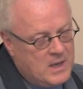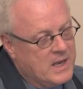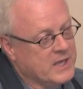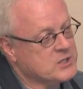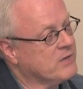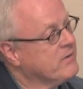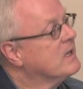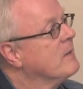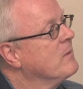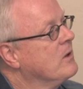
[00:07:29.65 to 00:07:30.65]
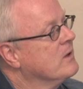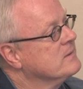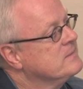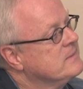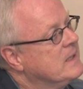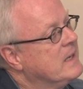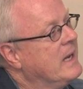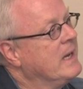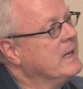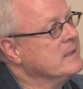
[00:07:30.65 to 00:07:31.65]
HIV came along.
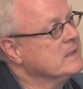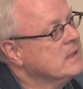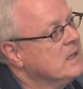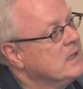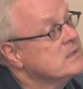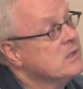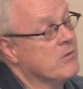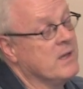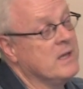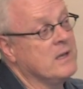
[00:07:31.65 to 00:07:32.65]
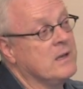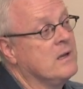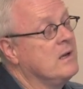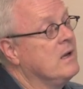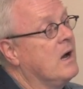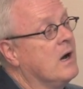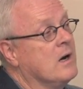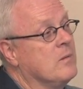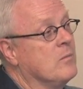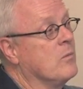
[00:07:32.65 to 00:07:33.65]
And so then
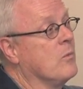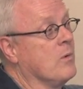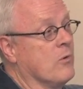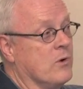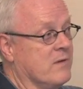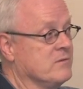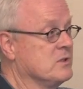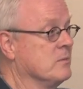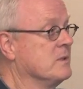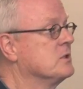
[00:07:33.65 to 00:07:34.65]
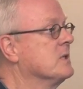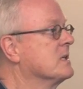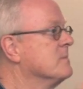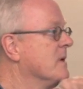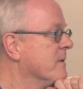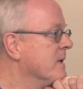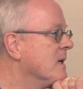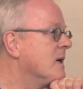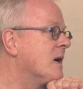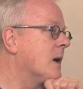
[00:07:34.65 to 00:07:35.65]
we weren't having so much sex maybe,
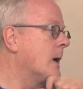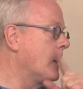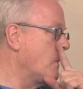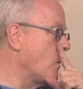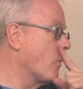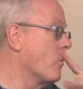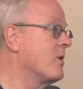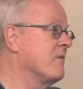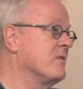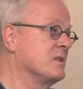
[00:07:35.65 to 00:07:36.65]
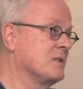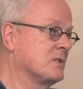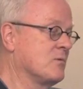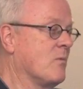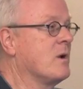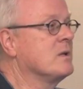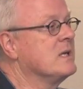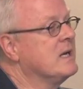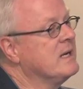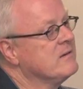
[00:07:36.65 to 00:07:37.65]
or we weren't having the sex we wanted
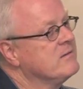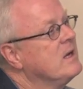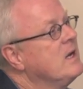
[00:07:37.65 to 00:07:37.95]
to have,